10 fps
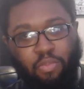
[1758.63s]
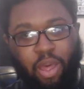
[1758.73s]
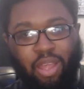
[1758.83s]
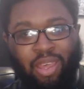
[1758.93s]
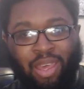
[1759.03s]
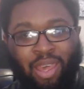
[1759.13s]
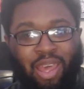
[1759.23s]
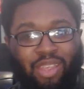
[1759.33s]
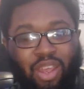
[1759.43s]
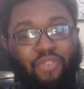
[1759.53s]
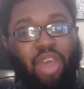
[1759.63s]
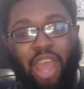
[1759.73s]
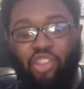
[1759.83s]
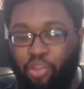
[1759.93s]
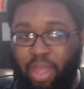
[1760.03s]
but instead of it
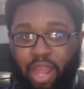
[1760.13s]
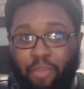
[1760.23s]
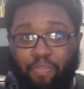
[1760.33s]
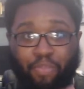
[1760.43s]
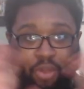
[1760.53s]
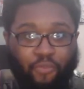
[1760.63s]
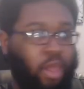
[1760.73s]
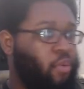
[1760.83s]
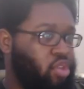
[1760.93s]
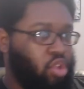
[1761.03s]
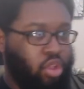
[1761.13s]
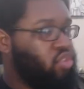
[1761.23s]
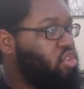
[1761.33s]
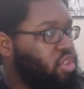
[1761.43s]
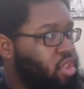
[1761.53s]
actually being a book fair where you know
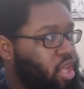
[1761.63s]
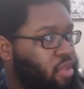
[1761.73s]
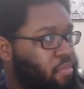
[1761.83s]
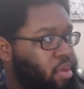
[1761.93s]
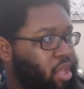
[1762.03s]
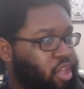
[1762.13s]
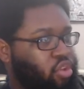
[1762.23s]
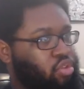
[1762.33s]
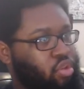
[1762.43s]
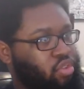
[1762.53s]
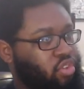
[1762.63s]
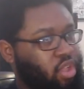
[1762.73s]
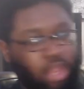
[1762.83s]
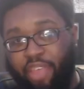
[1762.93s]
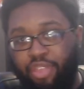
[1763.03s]
there's just nothing but like you know the
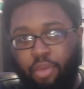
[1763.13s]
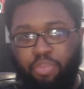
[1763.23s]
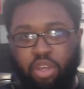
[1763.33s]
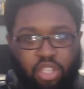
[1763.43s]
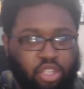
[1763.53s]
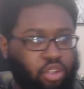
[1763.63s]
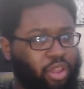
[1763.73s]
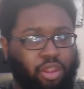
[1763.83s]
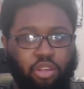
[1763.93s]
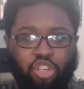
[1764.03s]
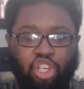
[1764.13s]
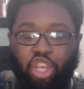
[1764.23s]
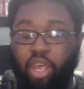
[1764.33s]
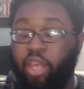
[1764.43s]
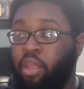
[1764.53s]
scholastic books and all that other
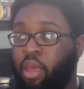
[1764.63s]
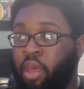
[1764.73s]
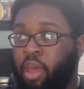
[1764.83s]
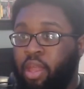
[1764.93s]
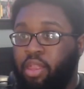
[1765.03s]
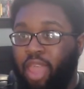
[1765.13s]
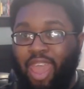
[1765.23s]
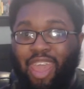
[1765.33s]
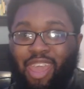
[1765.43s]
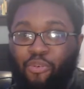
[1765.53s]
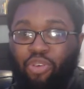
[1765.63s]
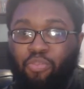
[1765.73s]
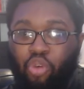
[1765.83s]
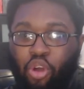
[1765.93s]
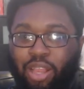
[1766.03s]
shit they it
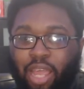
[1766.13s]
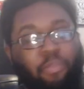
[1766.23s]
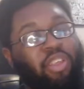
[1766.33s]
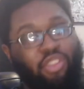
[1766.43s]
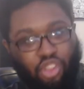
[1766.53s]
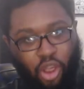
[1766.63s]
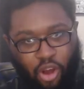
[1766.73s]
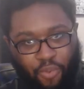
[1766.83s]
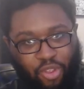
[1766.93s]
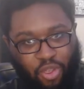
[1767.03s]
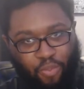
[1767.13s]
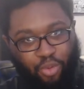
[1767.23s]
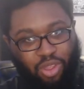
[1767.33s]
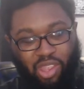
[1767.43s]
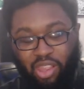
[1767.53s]
was more like a bazaar for
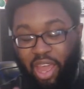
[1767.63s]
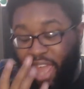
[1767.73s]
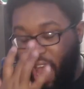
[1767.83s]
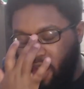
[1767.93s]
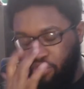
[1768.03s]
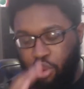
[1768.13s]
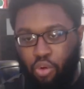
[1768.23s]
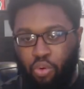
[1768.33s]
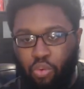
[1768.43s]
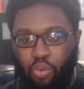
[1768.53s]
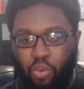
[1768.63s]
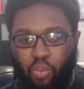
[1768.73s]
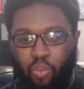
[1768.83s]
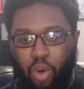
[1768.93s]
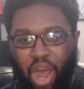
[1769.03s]
some reason like i don't know
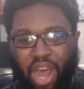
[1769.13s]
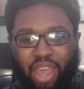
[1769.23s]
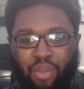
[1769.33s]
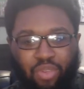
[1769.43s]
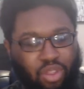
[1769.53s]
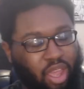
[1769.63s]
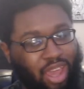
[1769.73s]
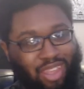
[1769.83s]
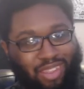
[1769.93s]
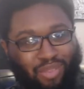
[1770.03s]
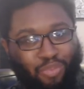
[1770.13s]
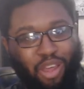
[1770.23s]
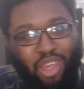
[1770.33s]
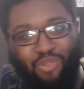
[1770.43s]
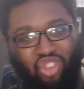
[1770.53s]
why it was the case
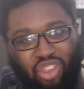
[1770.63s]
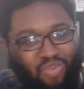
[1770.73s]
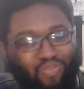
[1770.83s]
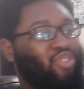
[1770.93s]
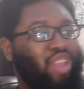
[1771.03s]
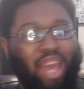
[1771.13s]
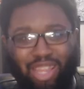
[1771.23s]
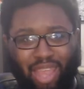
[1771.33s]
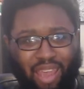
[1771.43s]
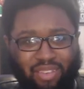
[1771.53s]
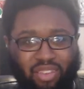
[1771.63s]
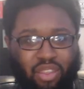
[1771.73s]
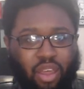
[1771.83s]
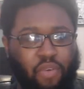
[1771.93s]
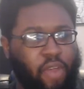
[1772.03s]
but it was just like that and
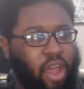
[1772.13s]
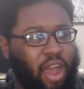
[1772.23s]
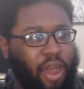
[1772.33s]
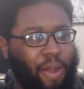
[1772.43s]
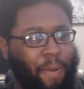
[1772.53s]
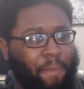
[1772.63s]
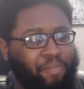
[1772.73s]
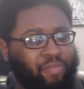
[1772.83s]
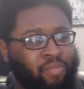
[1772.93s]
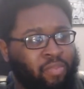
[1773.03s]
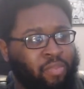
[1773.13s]
stuff um